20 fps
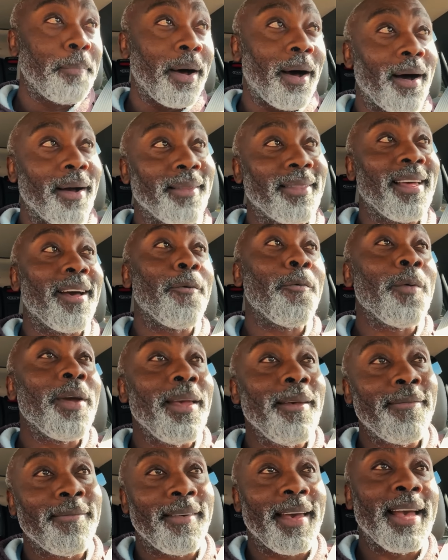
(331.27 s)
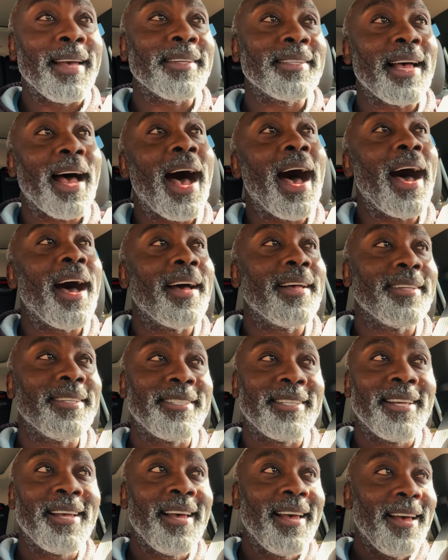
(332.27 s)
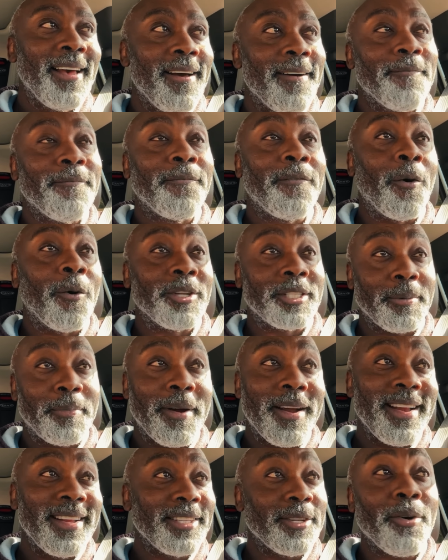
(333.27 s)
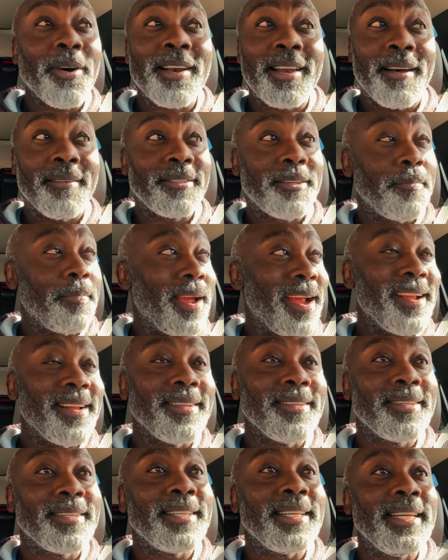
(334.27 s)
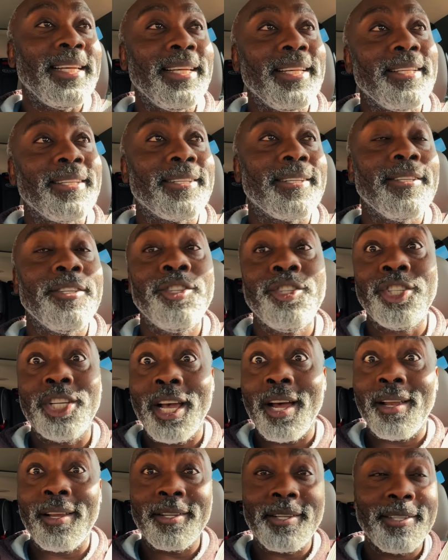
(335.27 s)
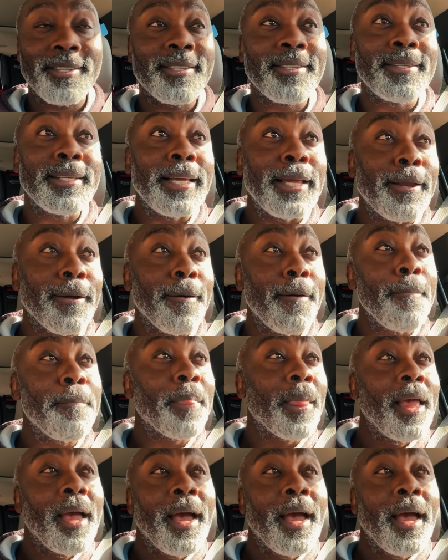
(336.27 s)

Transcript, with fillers: part that we face as foster parents or adoptive parents is jealous, you know?